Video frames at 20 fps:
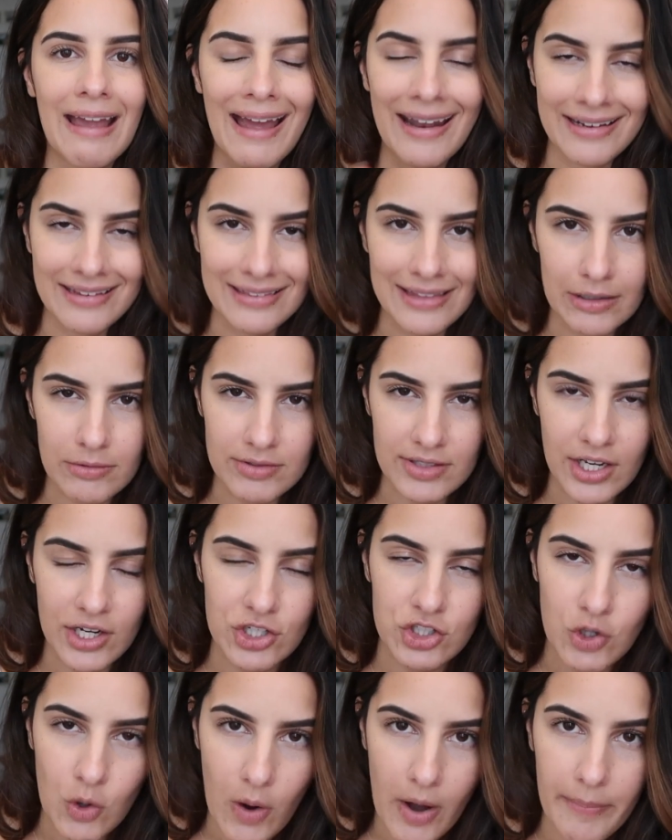anything was gonna
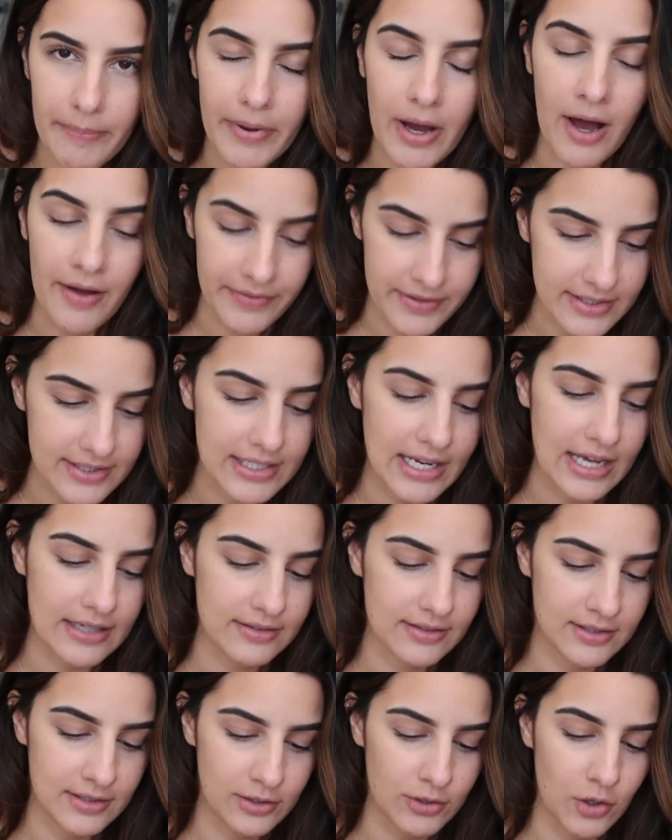show up on this
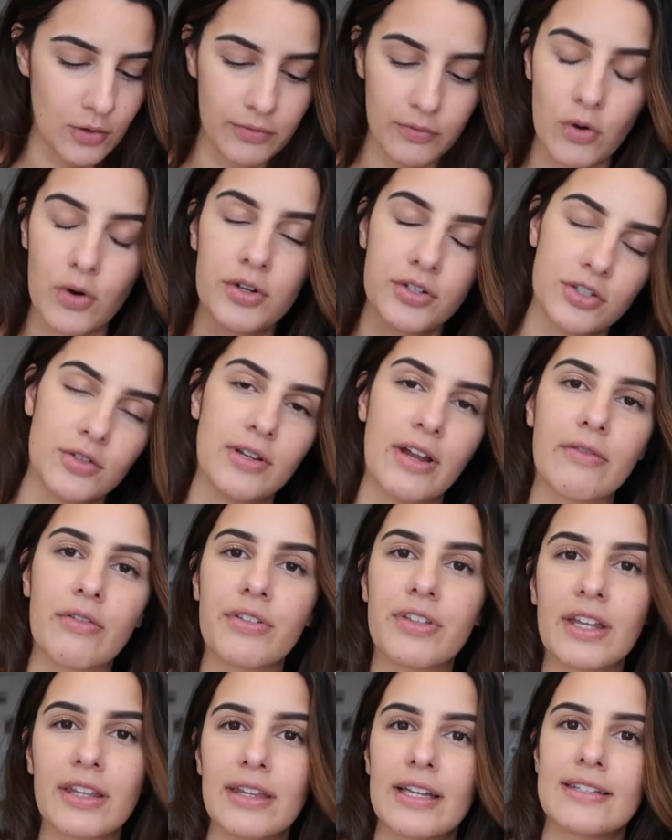test. Of course, you never
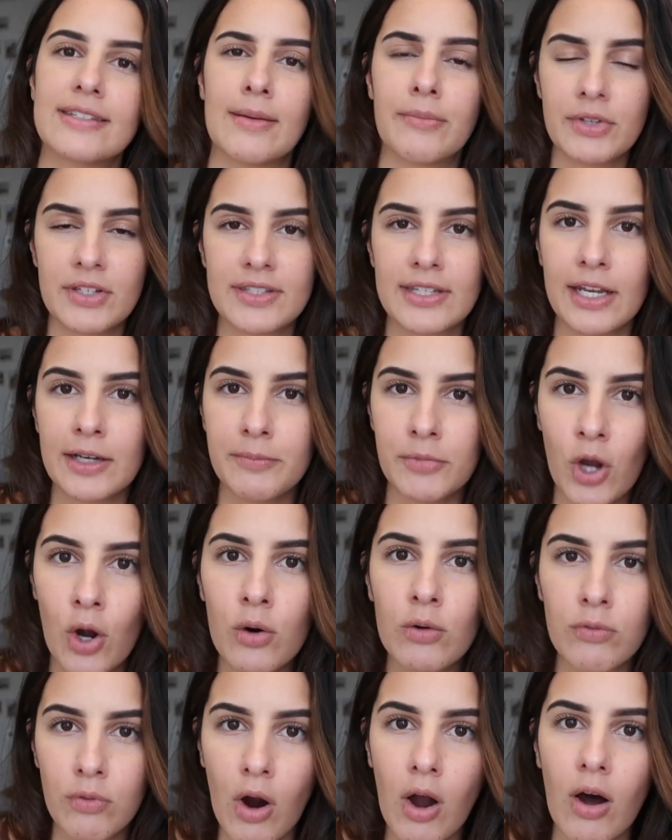think that something's gonna
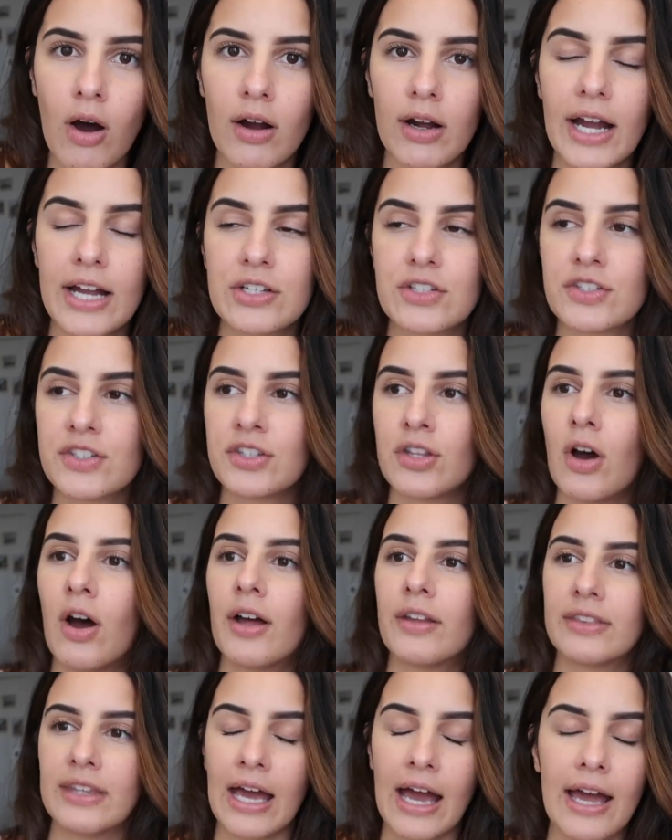go wrong. I just
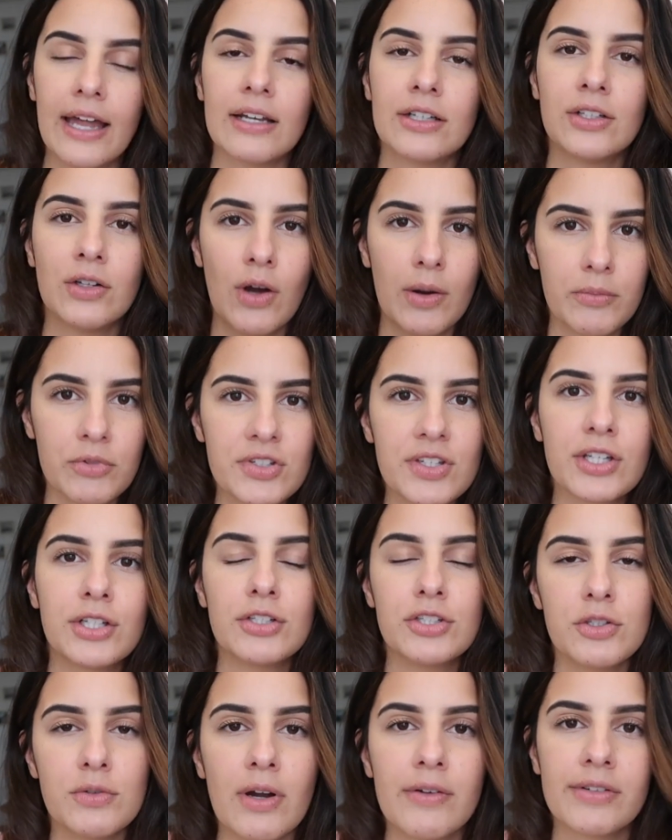thought that, I'm just
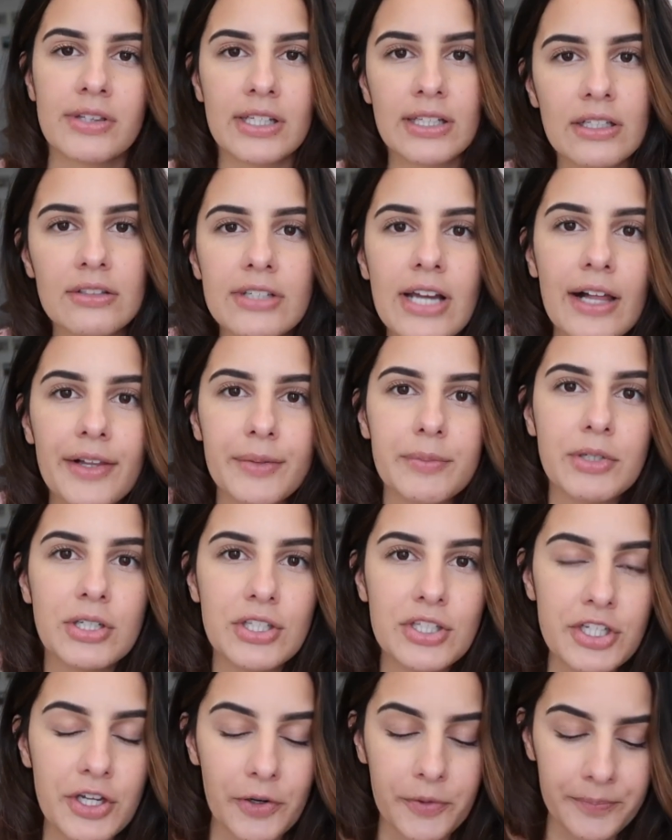gonna do everything they're telling me
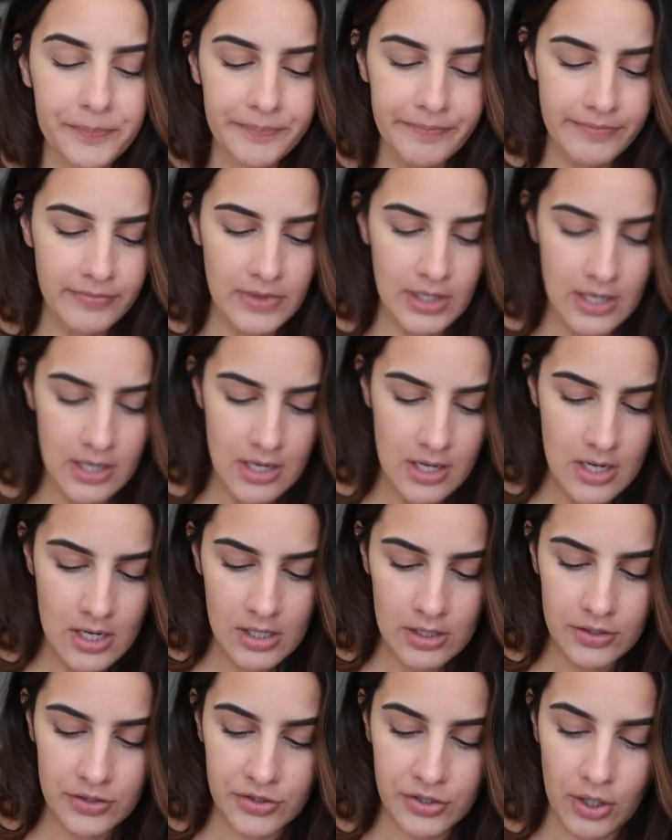to do.
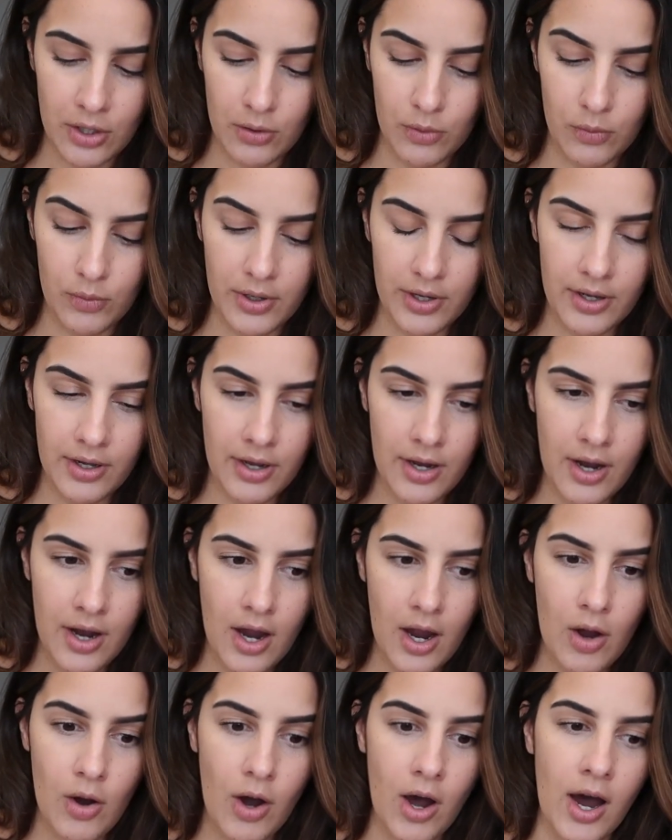So
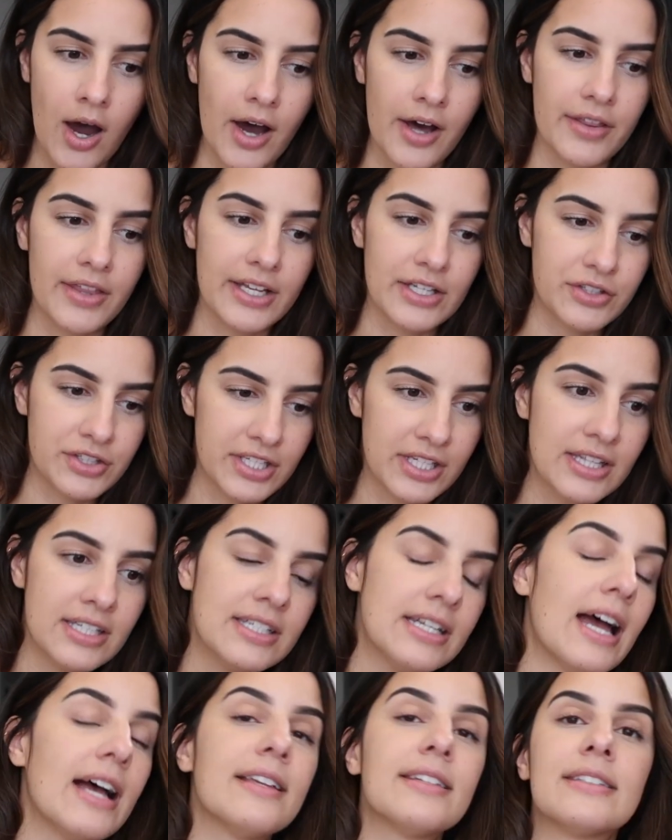they did the
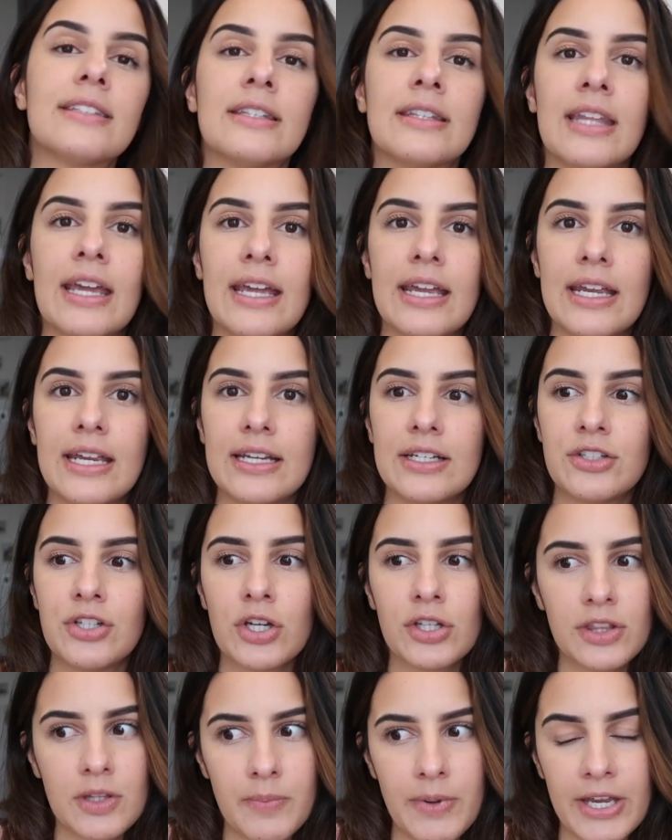test, they
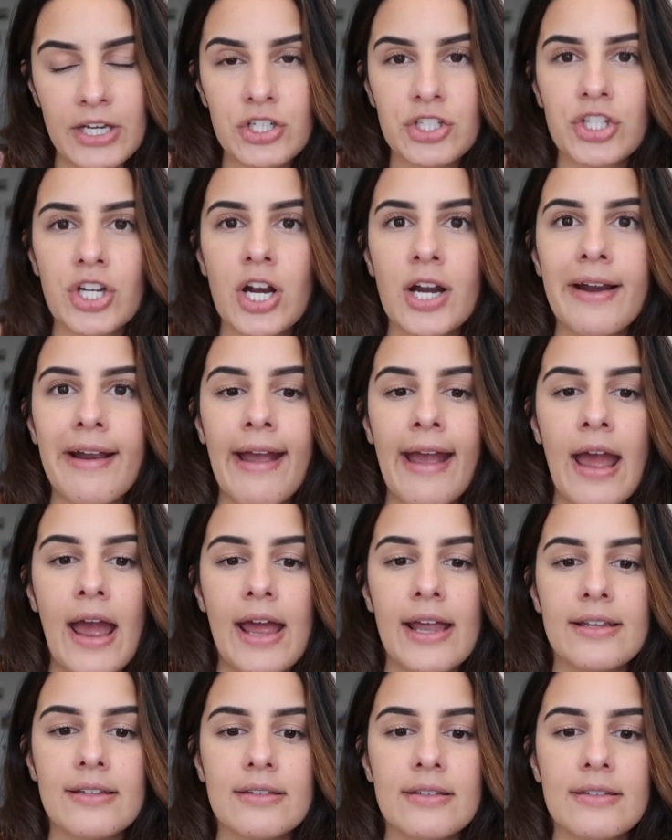took the picture,
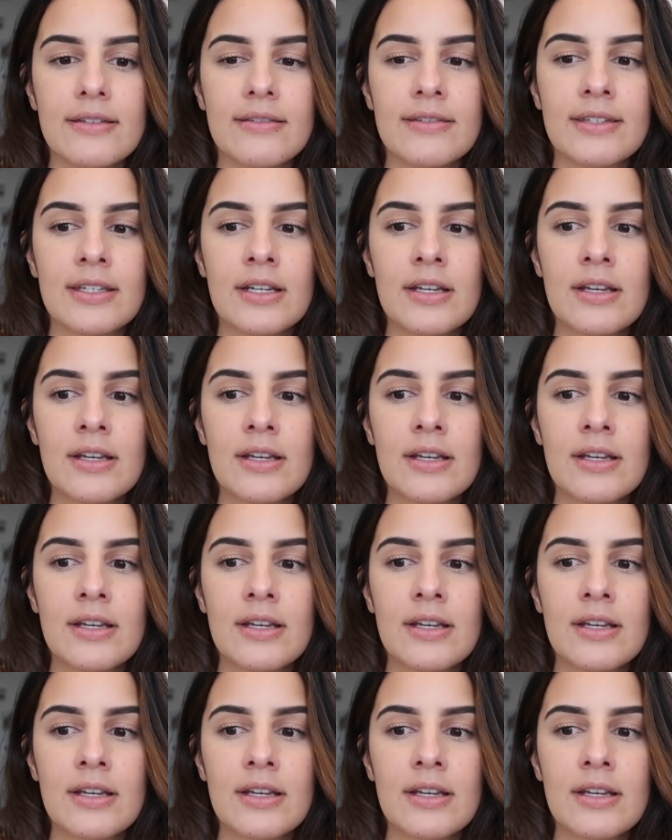and